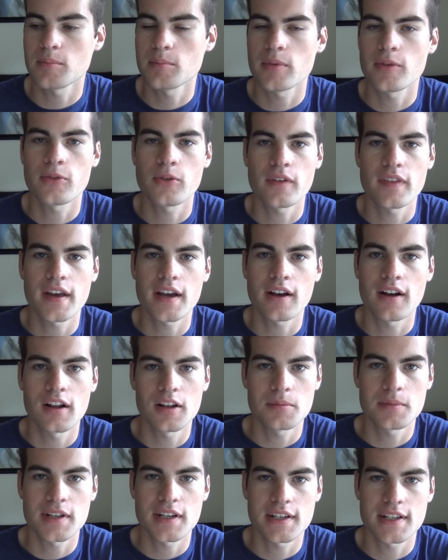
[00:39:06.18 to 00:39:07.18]
before they
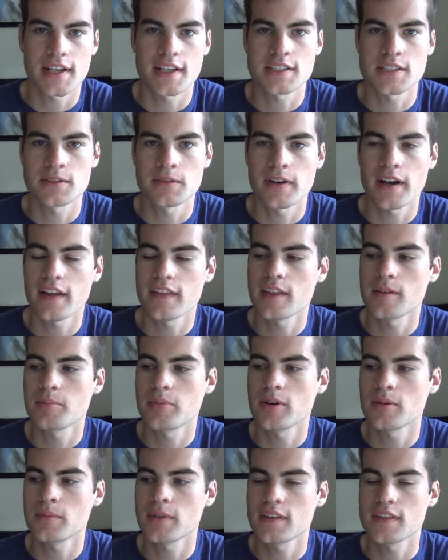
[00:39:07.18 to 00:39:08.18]
called me to testify, they
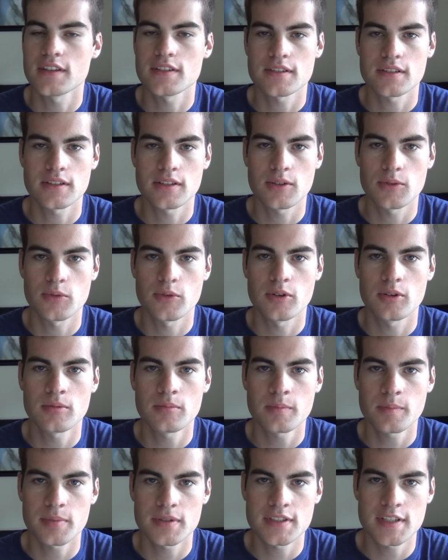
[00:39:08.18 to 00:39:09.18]
put me in this little
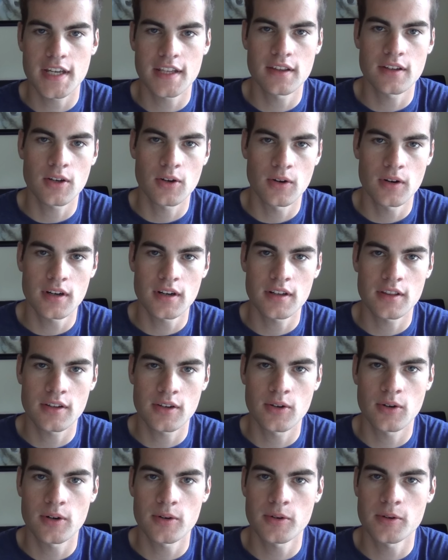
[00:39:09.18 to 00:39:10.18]
room beside the court, the
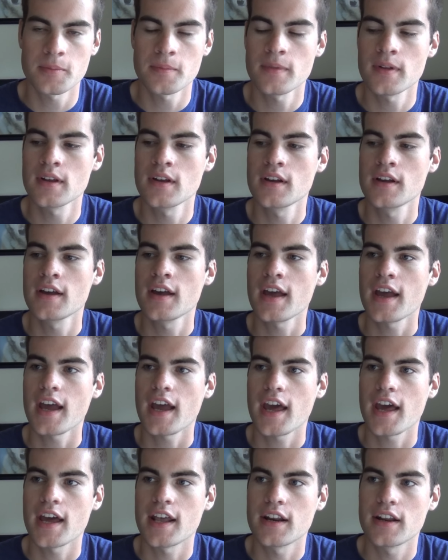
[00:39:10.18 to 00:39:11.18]
courtroom,
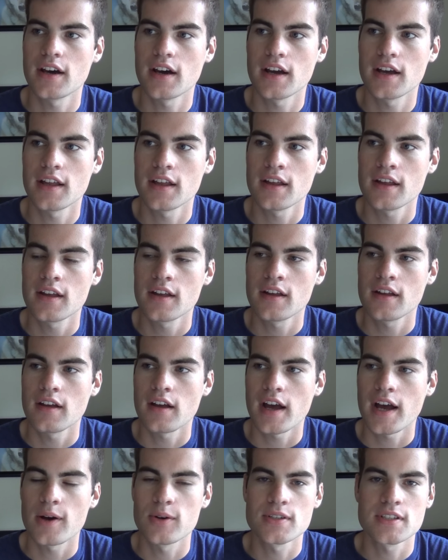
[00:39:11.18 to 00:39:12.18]
and uh,
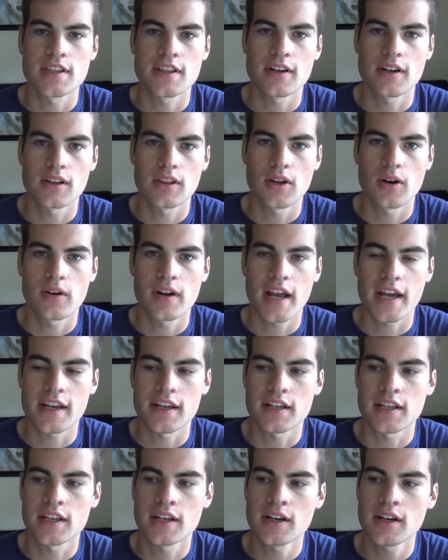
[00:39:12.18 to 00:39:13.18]
I was in there alone. I
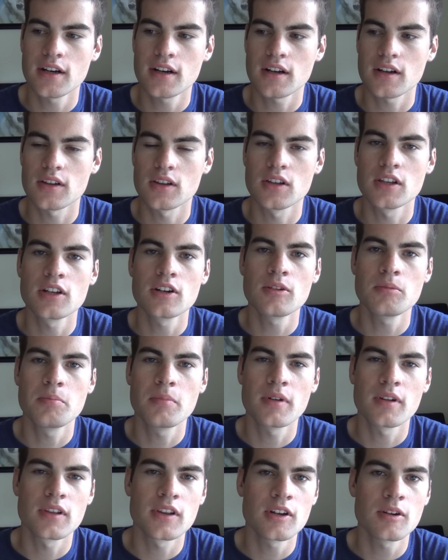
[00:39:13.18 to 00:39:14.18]
could hear a little,
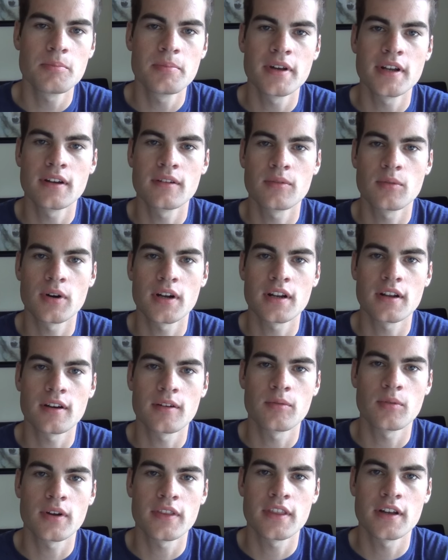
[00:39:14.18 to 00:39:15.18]
a little bit of what
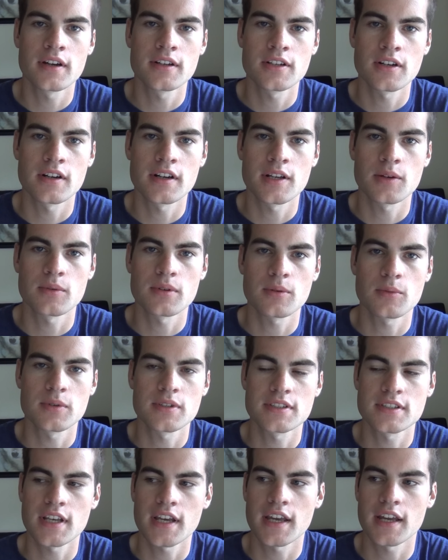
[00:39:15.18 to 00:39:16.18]
of what the attorney
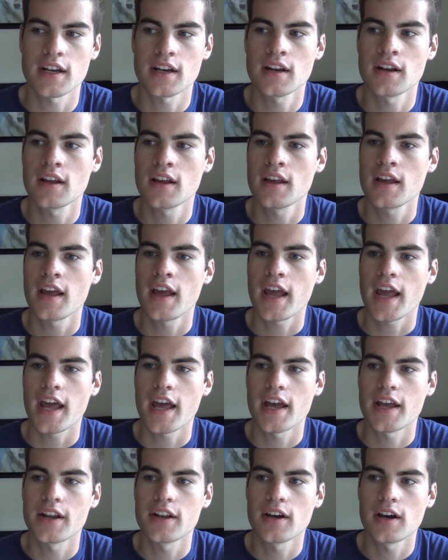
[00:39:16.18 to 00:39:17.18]
was saying,
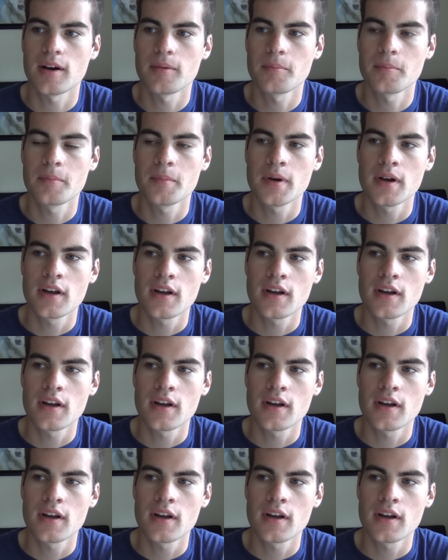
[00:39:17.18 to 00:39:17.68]
and um,